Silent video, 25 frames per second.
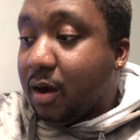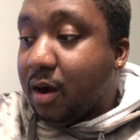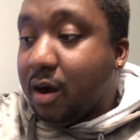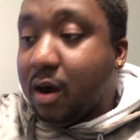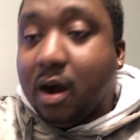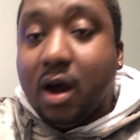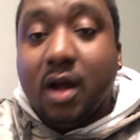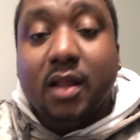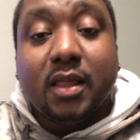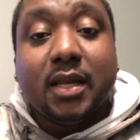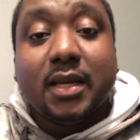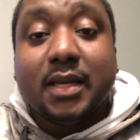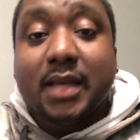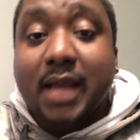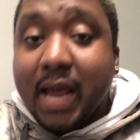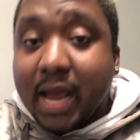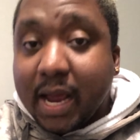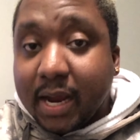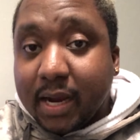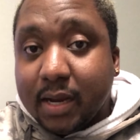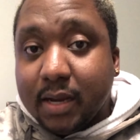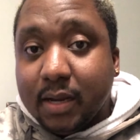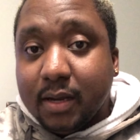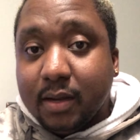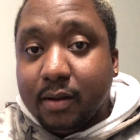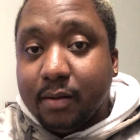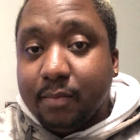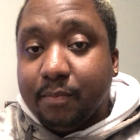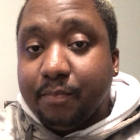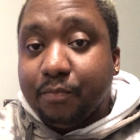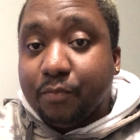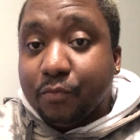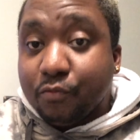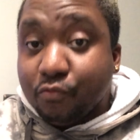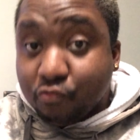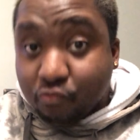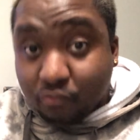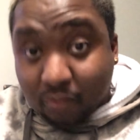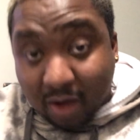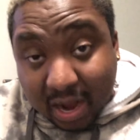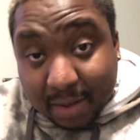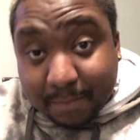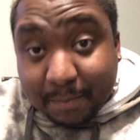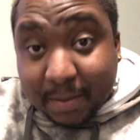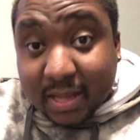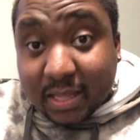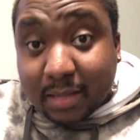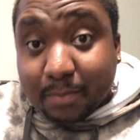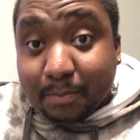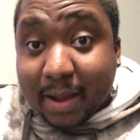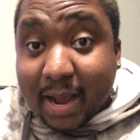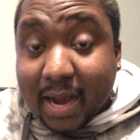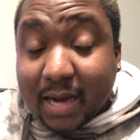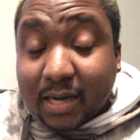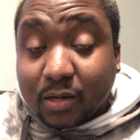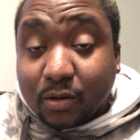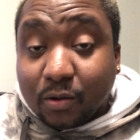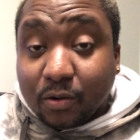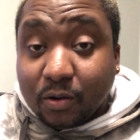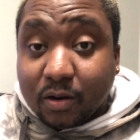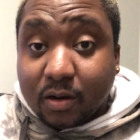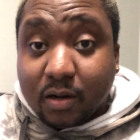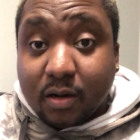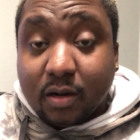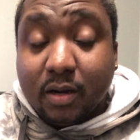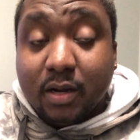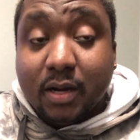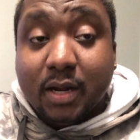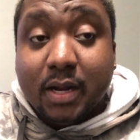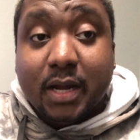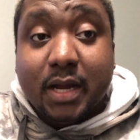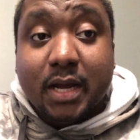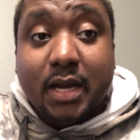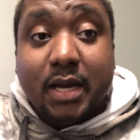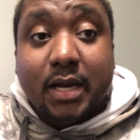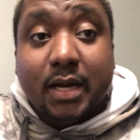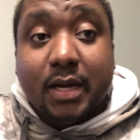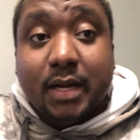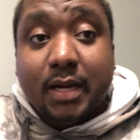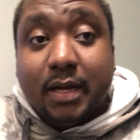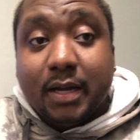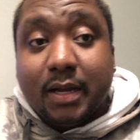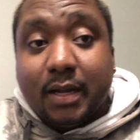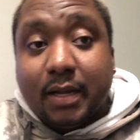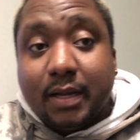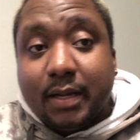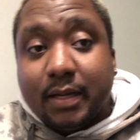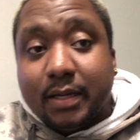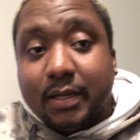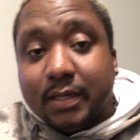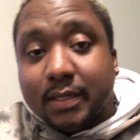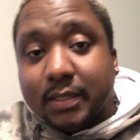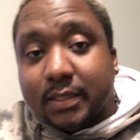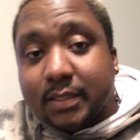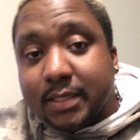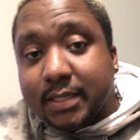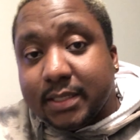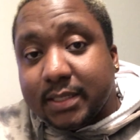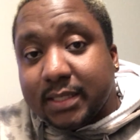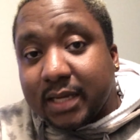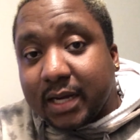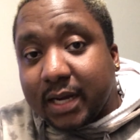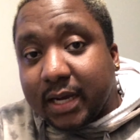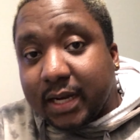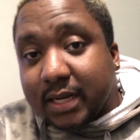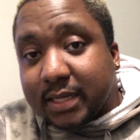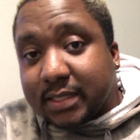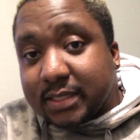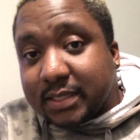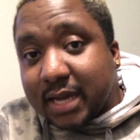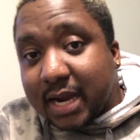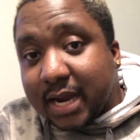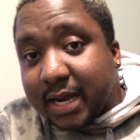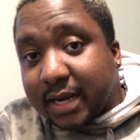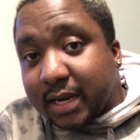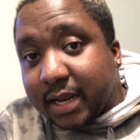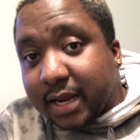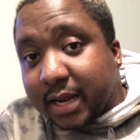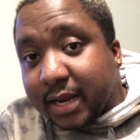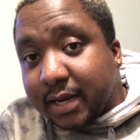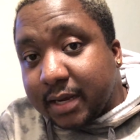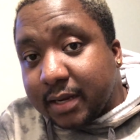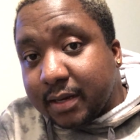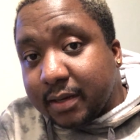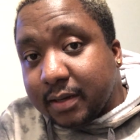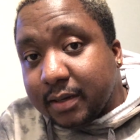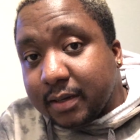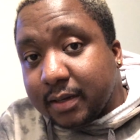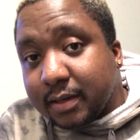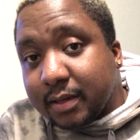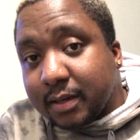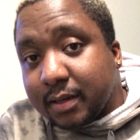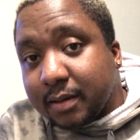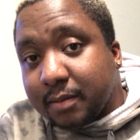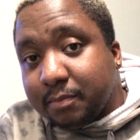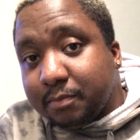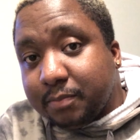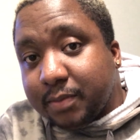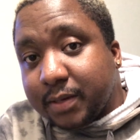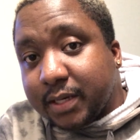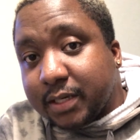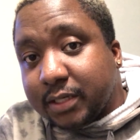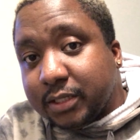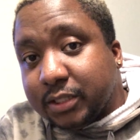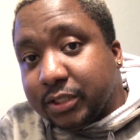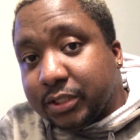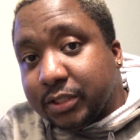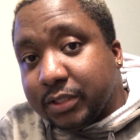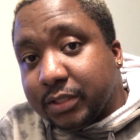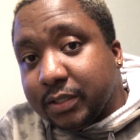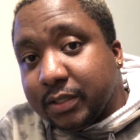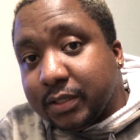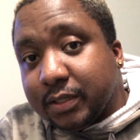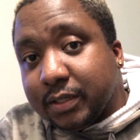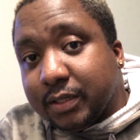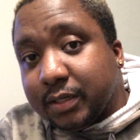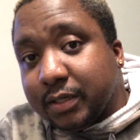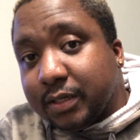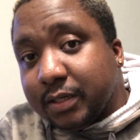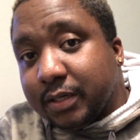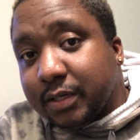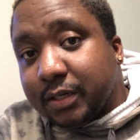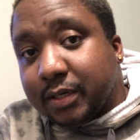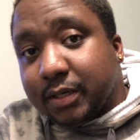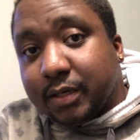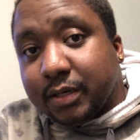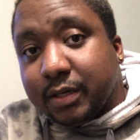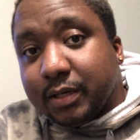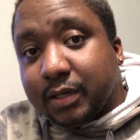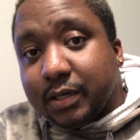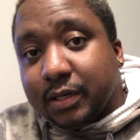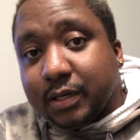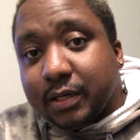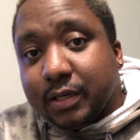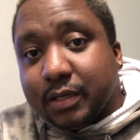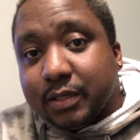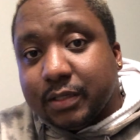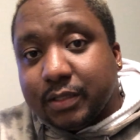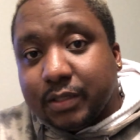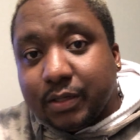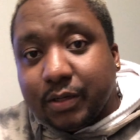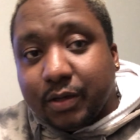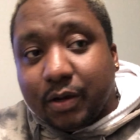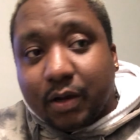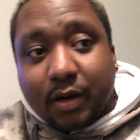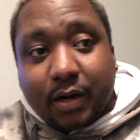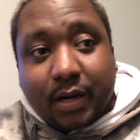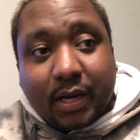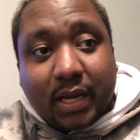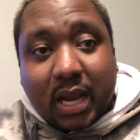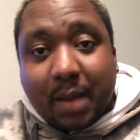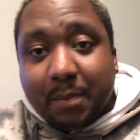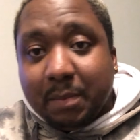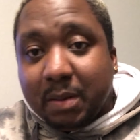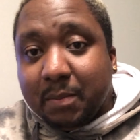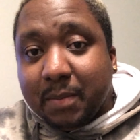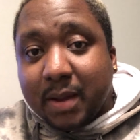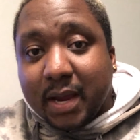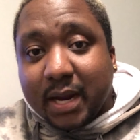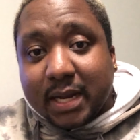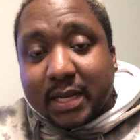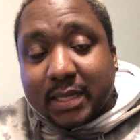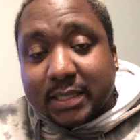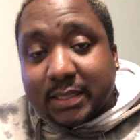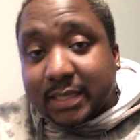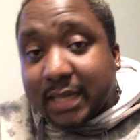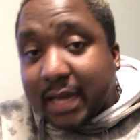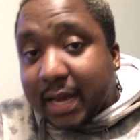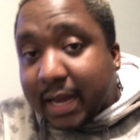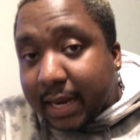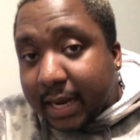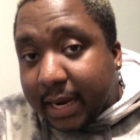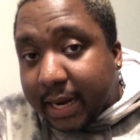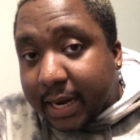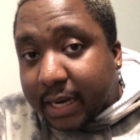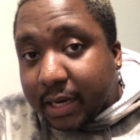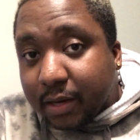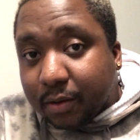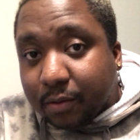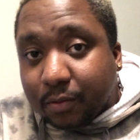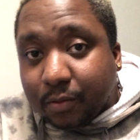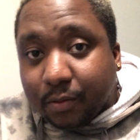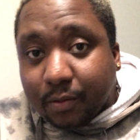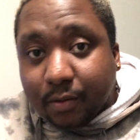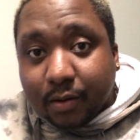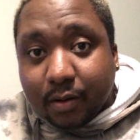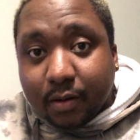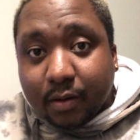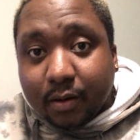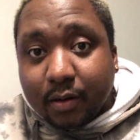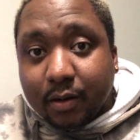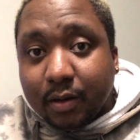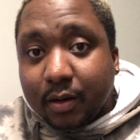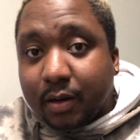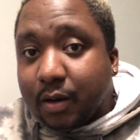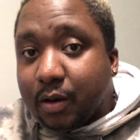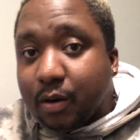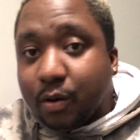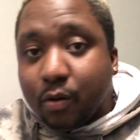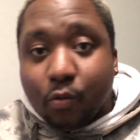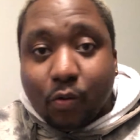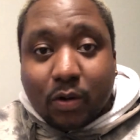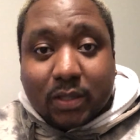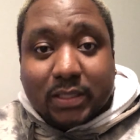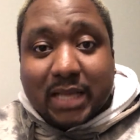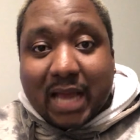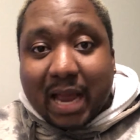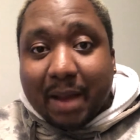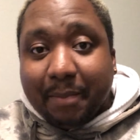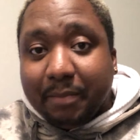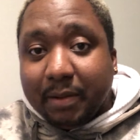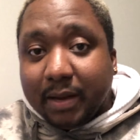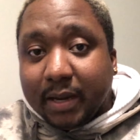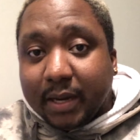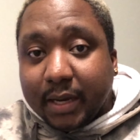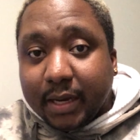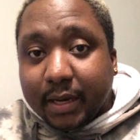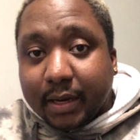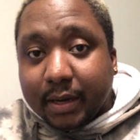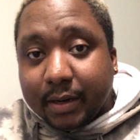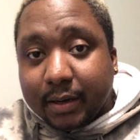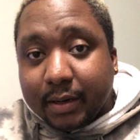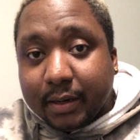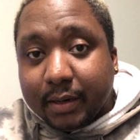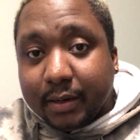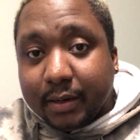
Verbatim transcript: on the deck right by the back door. She's looking inside like, bitch, so y'all gonna let me back inside or what's happening here?